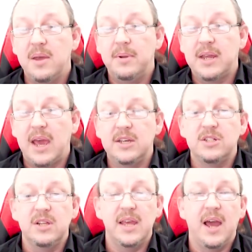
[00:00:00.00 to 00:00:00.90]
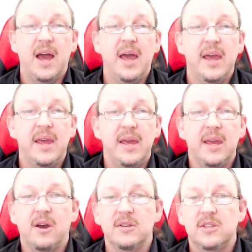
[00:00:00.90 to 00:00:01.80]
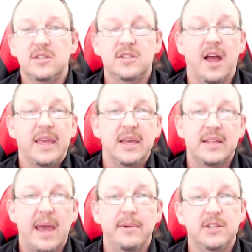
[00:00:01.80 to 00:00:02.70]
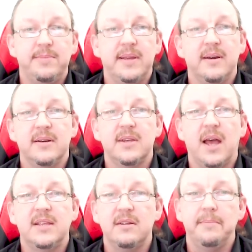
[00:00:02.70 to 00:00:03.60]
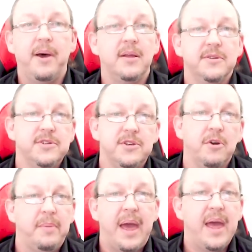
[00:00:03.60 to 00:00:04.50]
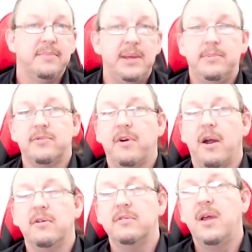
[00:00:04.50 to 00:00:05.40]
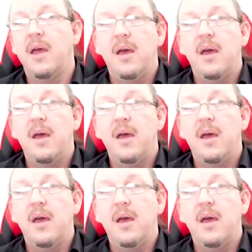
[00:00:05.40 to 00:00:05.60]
but occasionally I cost psychic damage because I tell a pun so bad people groan,